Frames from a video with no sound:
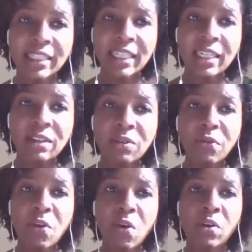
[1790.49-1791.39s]

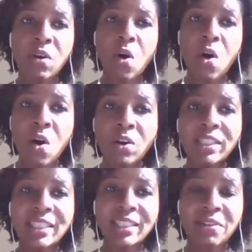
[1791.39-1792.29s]
funding for
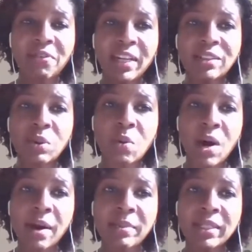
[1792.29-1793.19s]
all the different
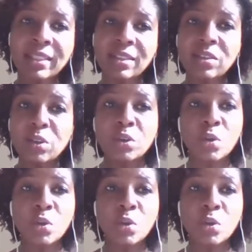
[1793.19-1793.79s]
requirements